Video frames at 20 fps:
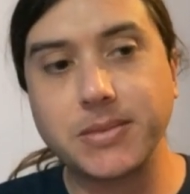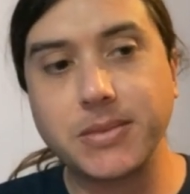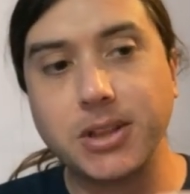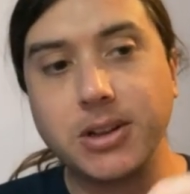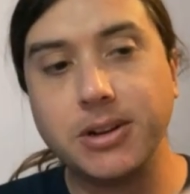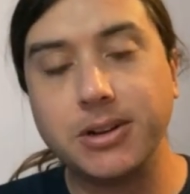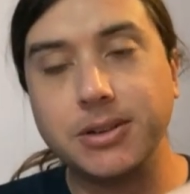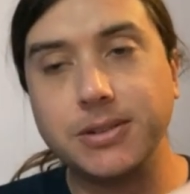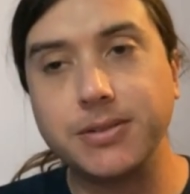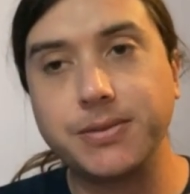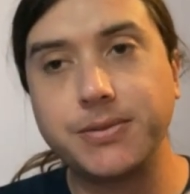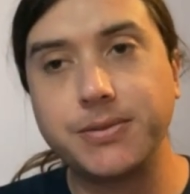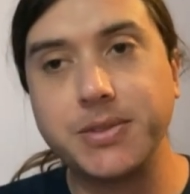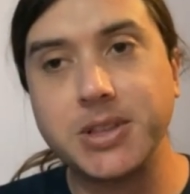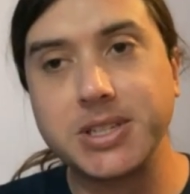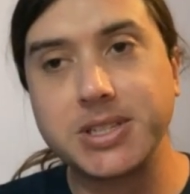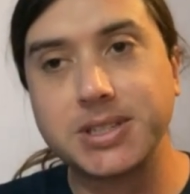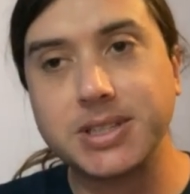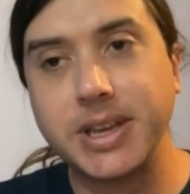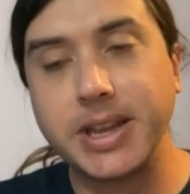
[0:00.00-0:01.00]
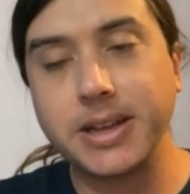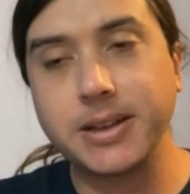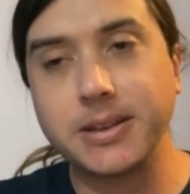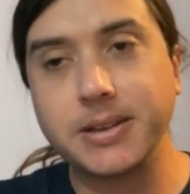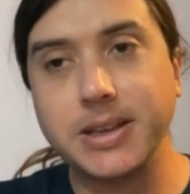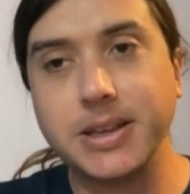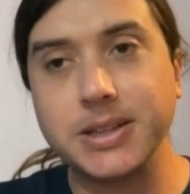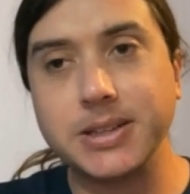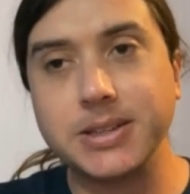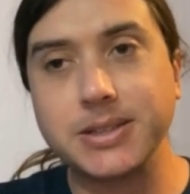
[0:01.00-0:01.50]
of this thing
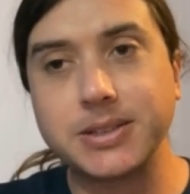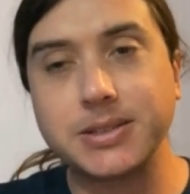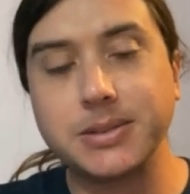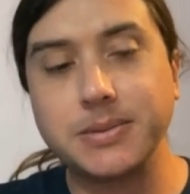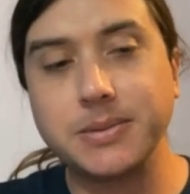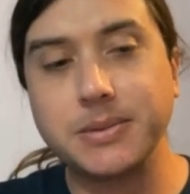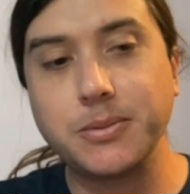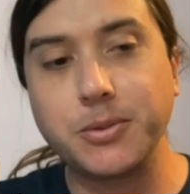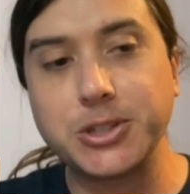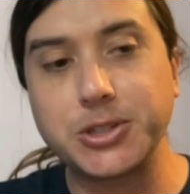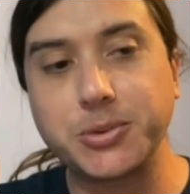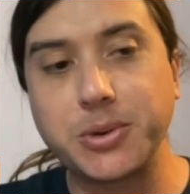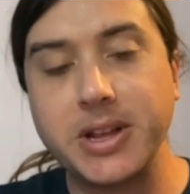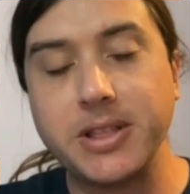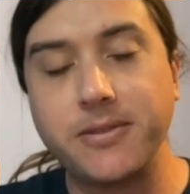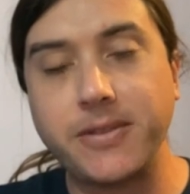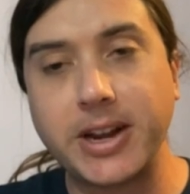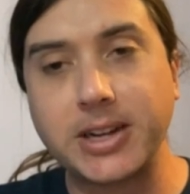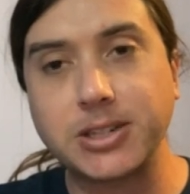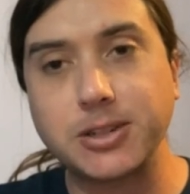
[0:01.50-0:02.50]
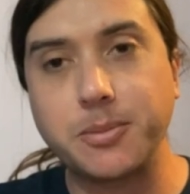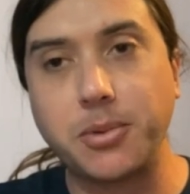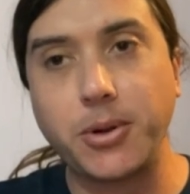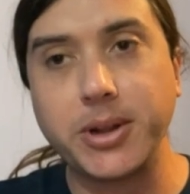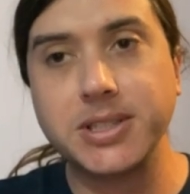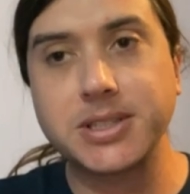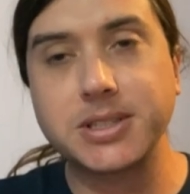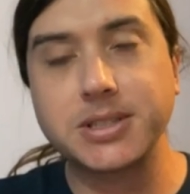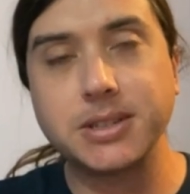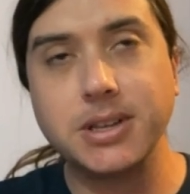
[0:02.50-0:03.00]
is which way the vector
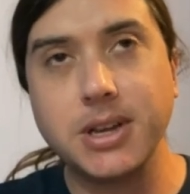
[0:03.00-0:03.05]
points.